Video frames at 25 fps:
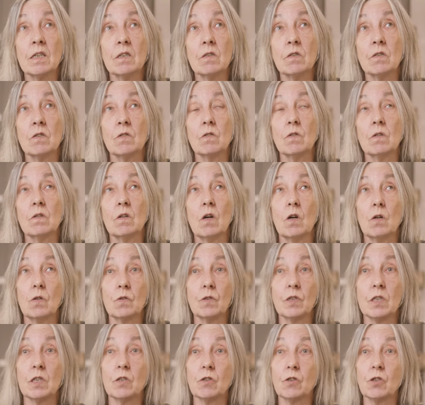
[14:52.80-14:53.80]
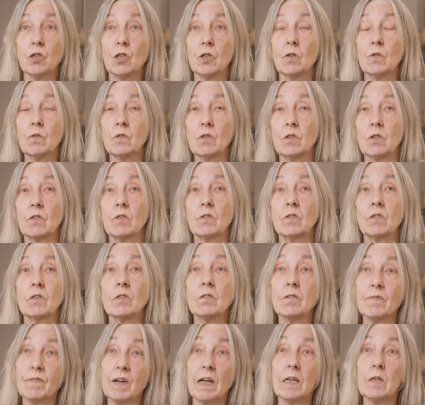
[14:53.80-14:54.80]
as artist tutors to
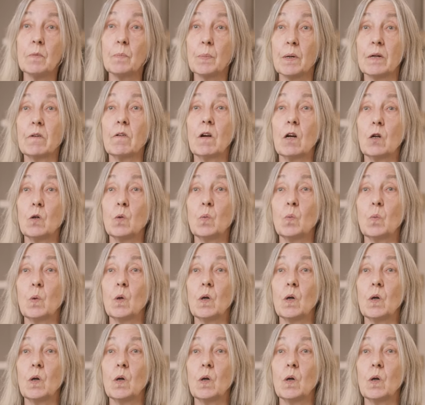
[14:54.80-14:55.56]
develop our own